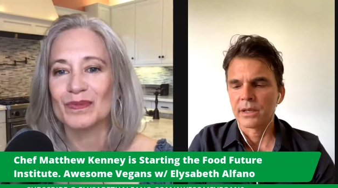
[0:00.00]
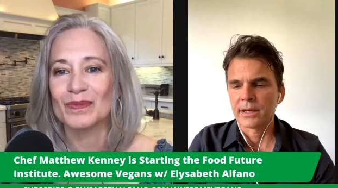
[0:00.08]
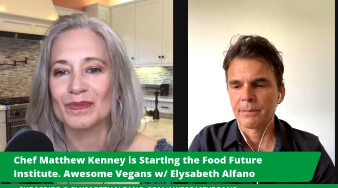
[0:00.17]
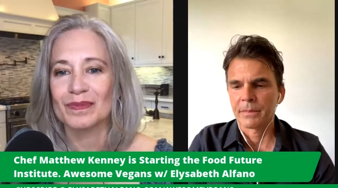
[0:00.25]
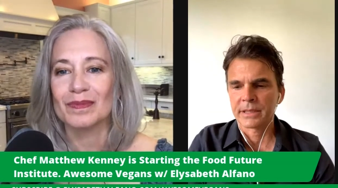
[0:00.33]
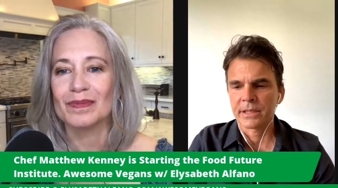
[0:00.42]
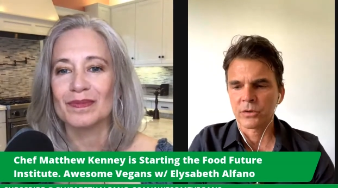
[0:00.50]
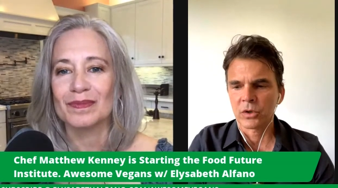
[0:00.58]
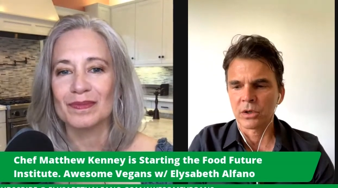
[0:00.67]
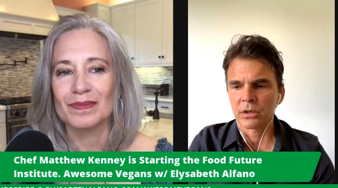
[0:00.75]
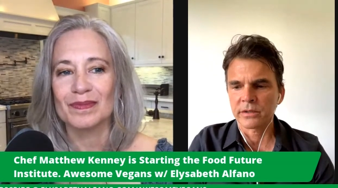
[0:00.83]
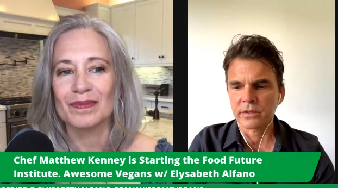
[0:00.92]
Speaker 1: eh, but there are
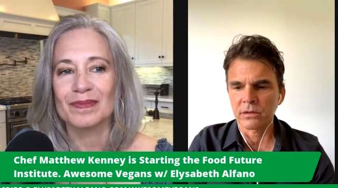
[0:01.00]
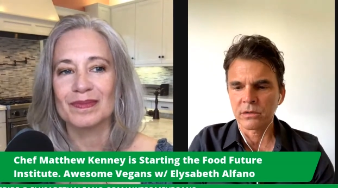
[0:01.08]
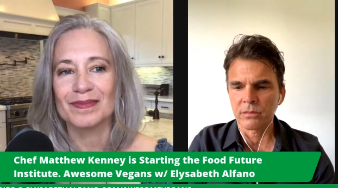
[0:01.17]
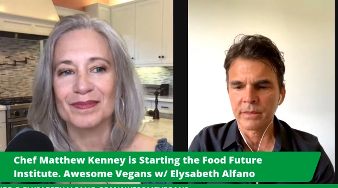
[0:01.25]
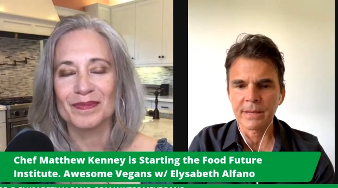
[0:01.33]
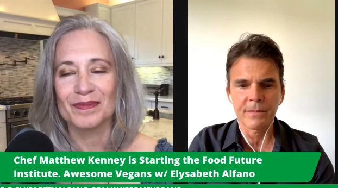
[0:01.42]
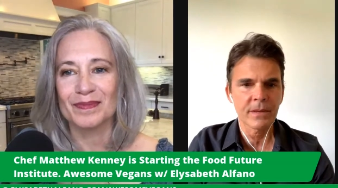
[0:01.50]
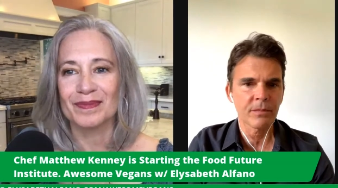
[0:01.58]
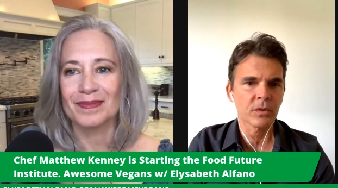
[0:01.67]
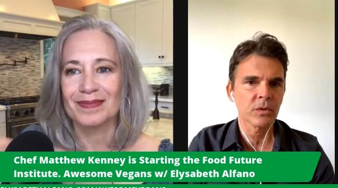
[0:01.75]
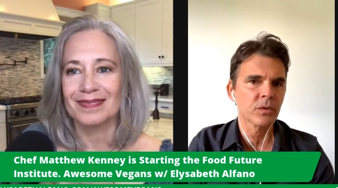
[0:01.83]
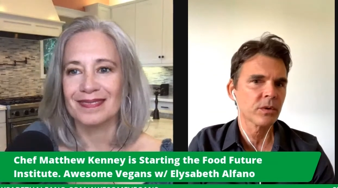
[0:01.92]
also many
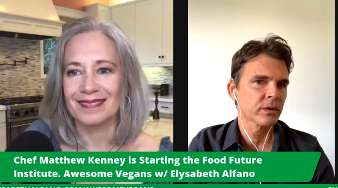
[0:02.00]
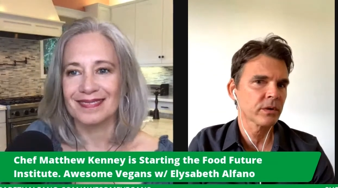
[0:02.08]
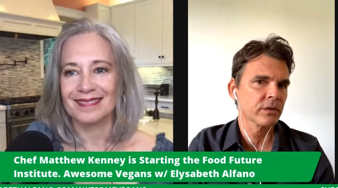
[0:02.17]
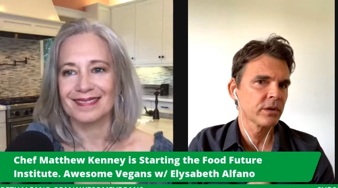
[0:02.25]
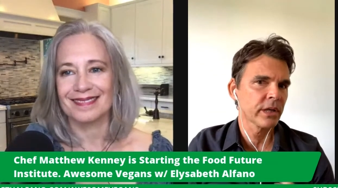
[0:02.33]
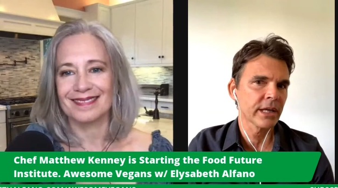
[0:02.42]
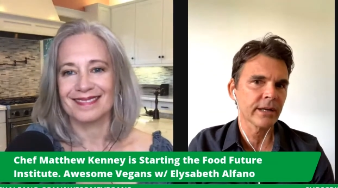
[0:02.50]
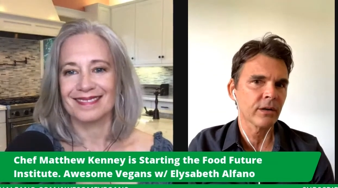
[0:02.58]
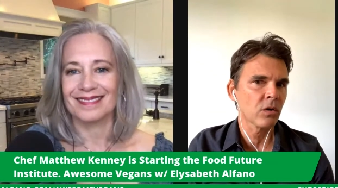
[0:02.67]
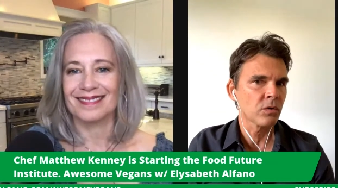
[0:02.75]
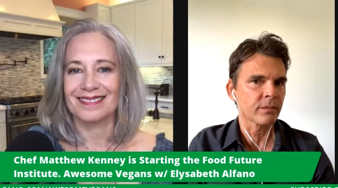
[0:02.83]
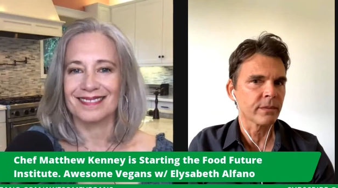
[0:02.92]
people who are cooking at
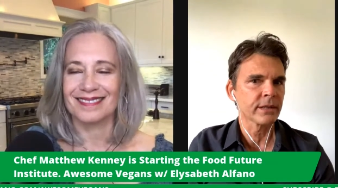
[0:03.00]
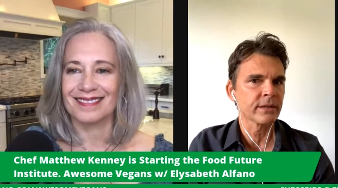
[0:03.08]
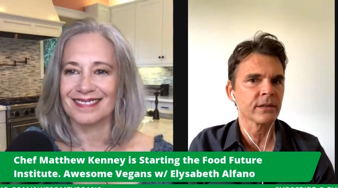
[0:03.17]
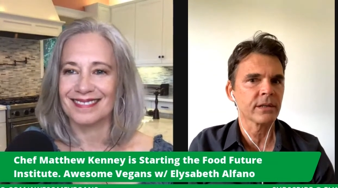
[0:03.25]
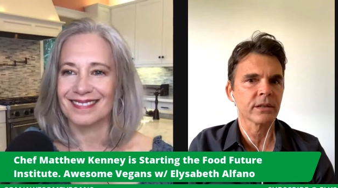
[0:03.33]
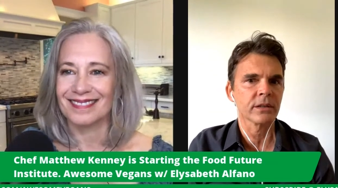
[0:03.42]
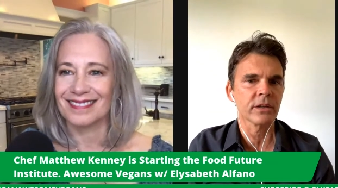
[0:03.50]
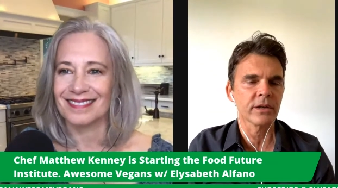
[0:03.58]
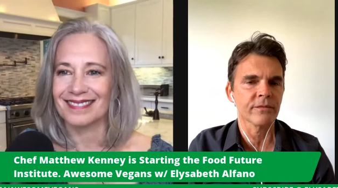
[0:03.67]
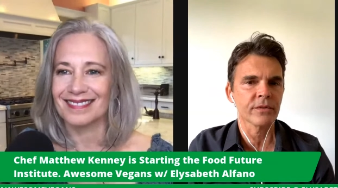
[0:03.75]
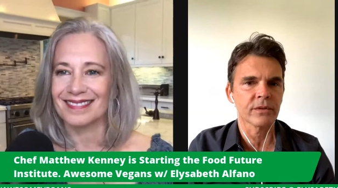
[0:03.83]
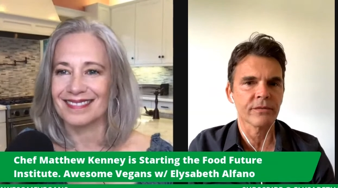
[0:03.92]
home and uh,
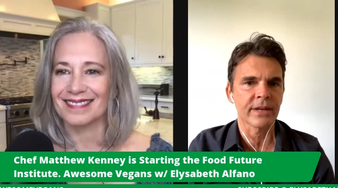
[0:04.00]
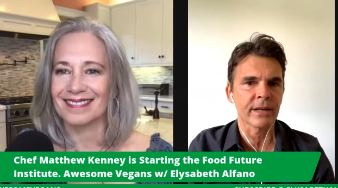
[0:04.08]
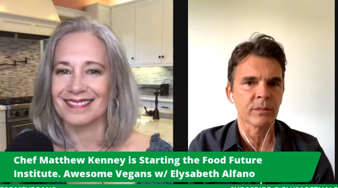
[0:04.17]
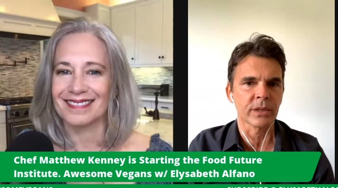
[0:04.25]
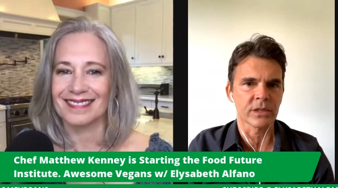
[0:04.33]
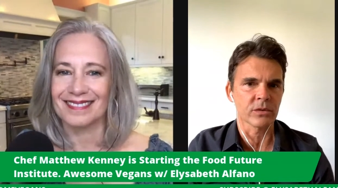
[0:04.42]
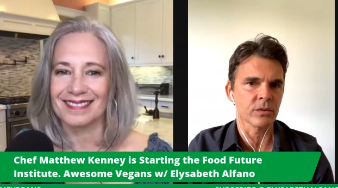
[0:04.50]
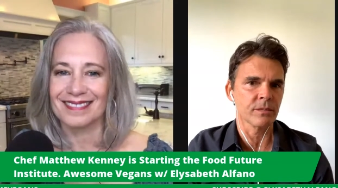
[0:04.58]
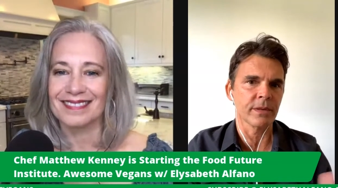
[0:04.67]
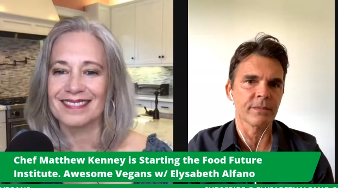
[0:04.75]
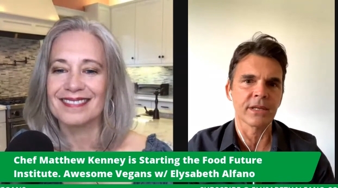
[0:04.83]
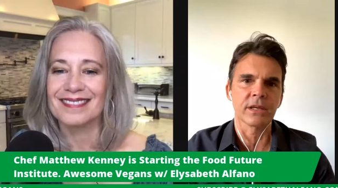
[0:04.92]
cooking for their families or it
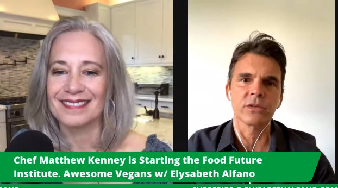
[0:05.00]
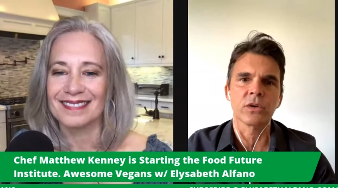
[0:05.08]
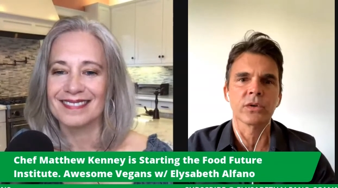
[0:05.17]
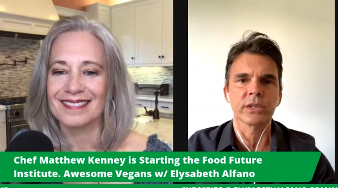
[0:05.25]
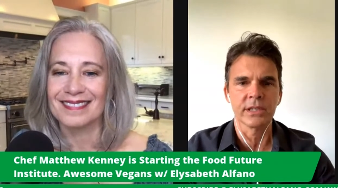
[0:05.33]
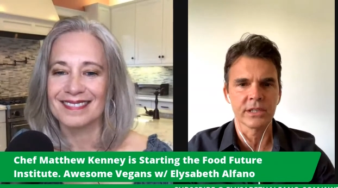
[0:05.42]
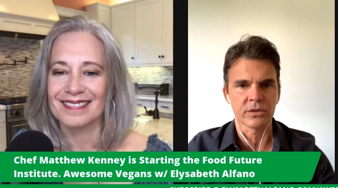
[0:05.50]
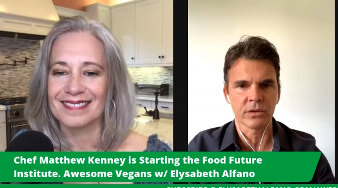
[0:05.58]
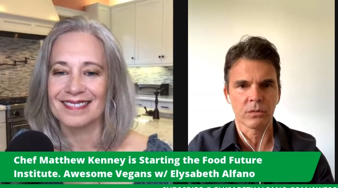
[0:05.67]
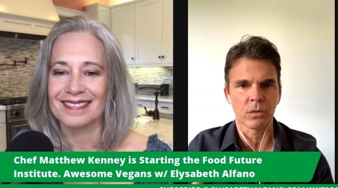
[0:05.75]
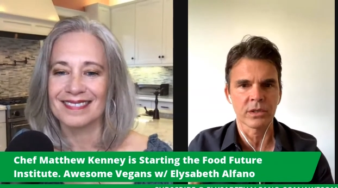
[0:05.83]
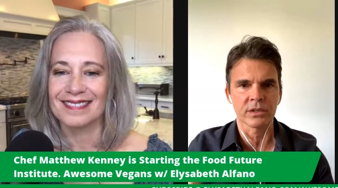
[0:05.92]
might be a yoga teacher
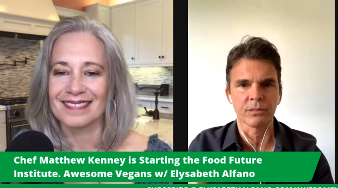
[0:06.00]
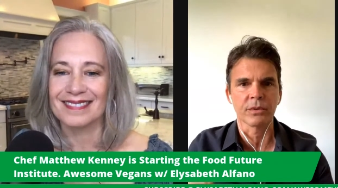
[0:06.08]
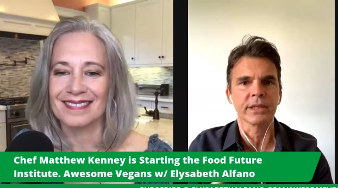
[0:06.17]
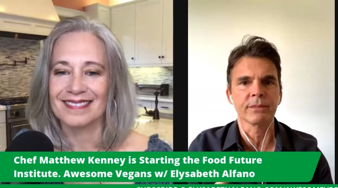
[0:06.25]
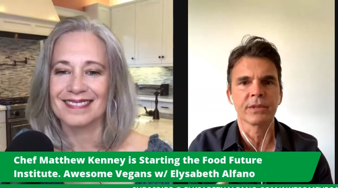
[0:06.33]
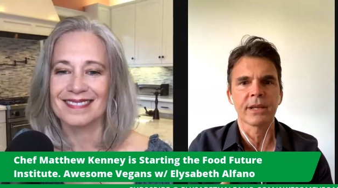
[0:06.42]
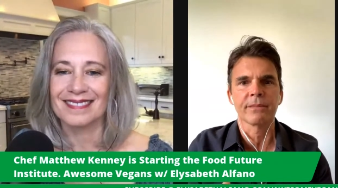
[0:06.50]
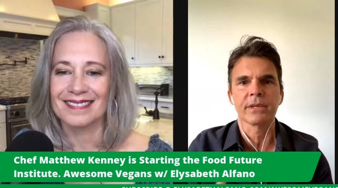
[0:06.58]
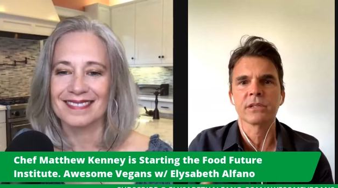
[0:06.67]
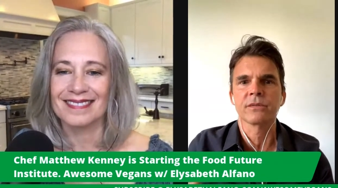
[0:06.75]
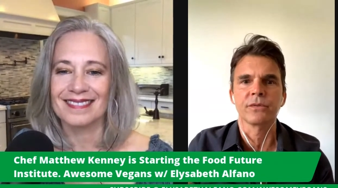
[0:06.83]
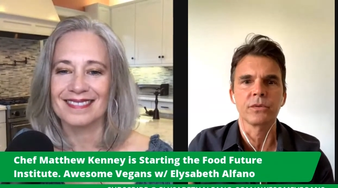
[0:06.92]
that want to bring
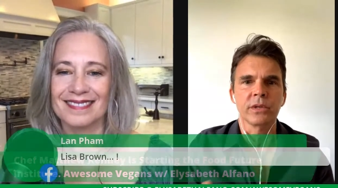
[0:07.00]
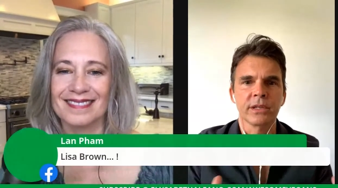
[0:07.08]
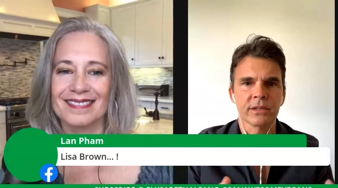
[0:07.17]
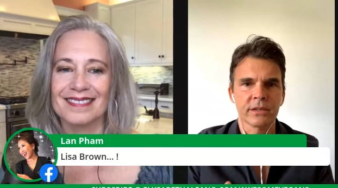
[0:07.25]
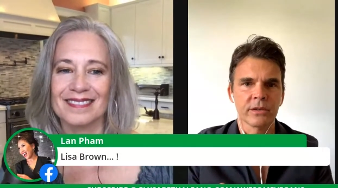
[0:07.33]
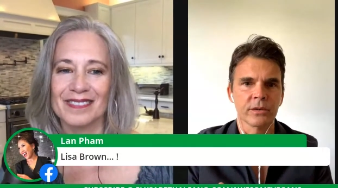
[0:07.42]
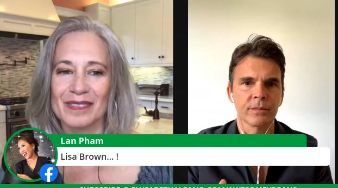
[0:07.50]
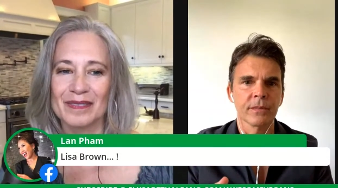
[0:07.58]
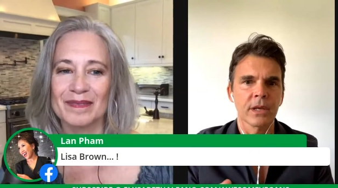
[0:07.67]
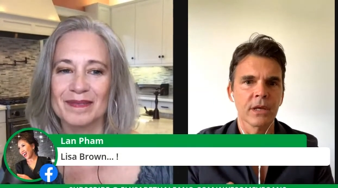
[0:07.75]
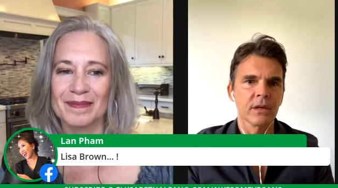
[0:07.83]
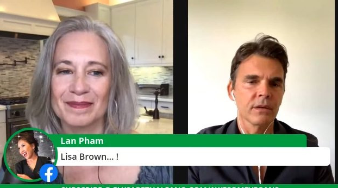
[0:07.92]
plant-based food into their
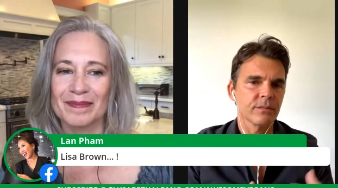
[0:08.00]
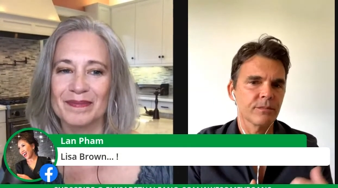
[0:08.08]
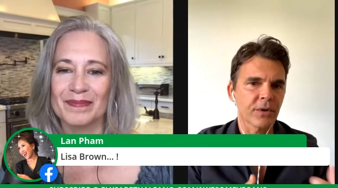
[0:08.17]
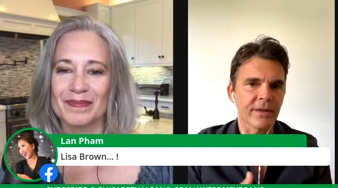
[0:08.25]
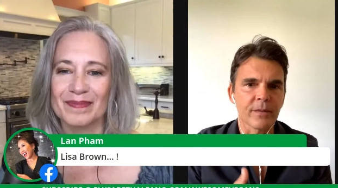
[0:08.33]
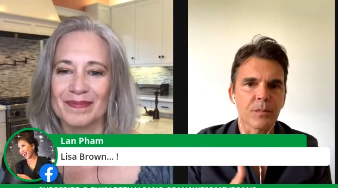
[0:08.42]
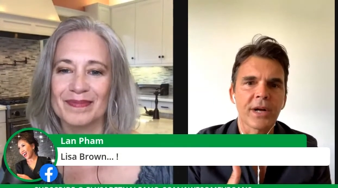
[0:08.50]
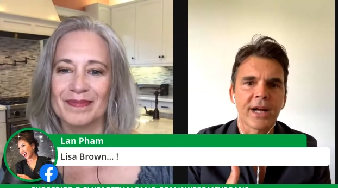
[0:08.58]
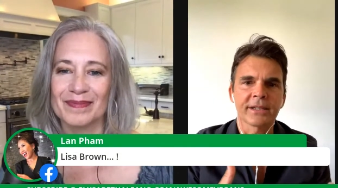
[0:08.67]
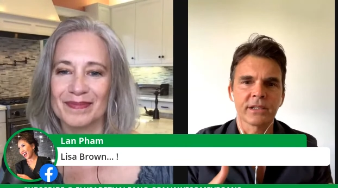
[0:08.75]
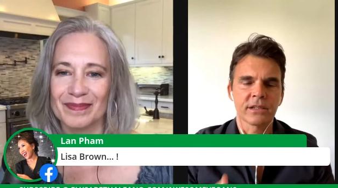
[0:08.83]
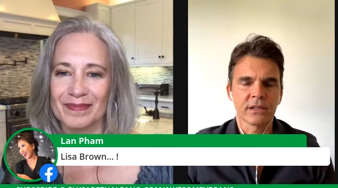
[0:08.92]
private
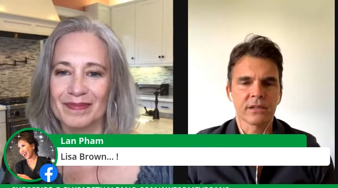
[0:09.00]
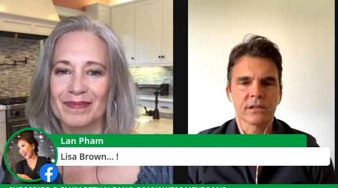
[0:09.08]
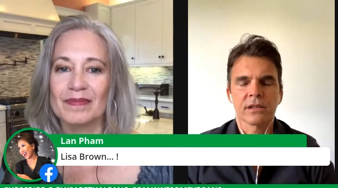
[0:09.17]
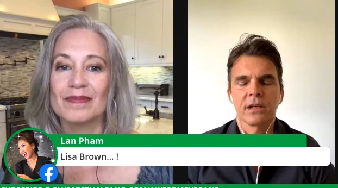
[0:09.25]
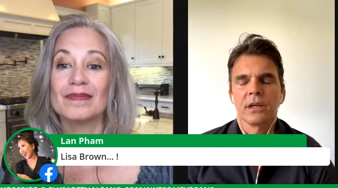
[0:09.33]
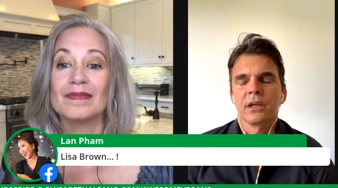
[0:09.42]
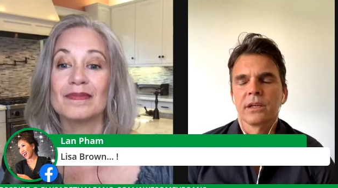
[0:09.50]
practices